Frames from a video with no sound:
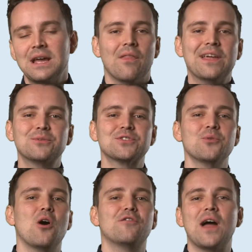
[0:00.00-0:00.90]
They also
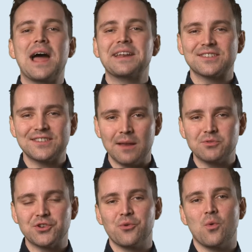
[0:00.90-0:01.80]
offer an
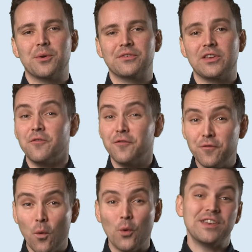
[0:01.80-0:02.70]
exceptional warranty of
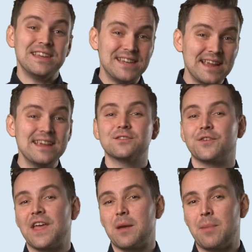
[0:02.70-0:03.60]
40 years for
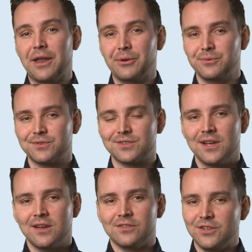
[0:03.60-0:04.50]
their panels,
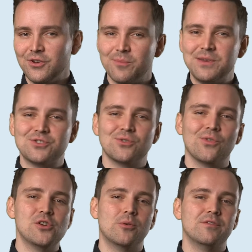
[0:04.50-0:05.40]
so you can be sure
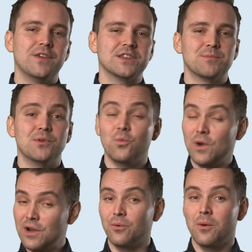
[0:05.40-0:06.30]
that your investment
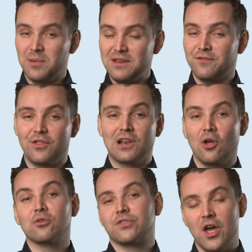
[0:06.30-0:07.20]
will be for the
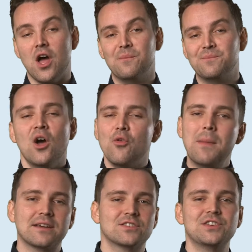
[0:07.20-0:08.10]
long term. The
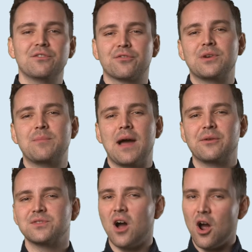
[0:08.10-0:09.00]
Maxeon 3
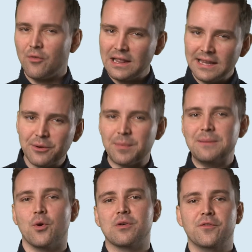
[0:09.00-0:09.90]
panels are a little bit
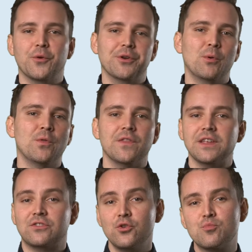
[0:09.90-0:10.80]
more affordable than the
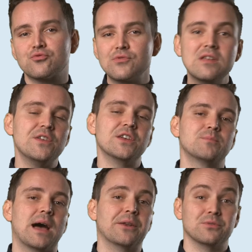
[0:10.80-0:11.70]
2 previous
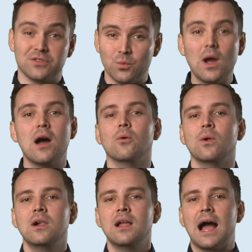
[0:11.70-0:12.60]
panels as well,
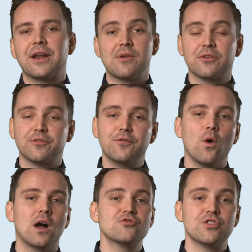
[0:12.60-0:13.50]
at around
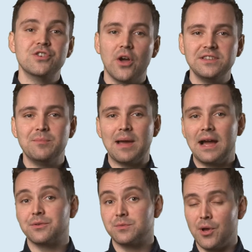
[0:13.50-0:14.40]

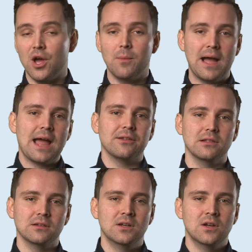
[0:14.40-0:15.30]
£490 per
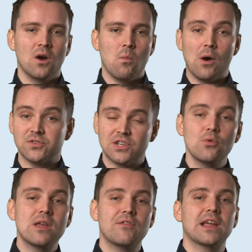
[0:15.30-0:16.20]
panel, while still
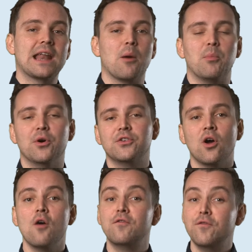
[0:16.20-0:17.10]
giving an output
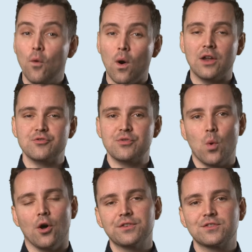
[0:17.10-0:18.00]
of 400
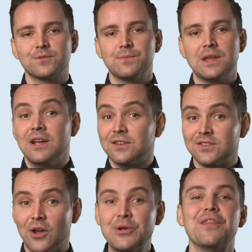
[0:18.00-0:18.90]
watts.
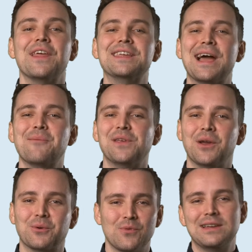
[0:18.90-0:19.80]
So they can be a
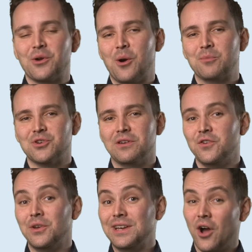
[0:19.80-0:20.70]
great option if
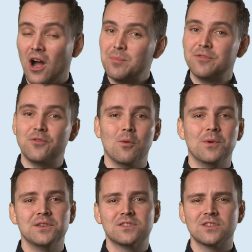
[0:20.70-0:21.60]
you need high
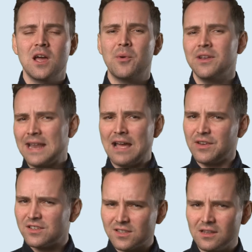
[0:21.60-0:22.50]
performance, but have a
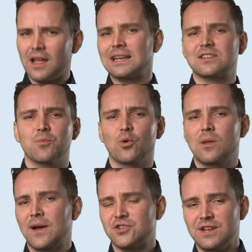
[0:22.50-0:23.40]
slightly smaller
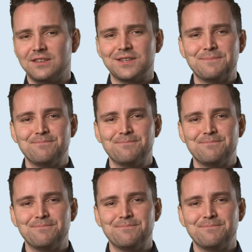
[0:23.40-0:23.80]
budget.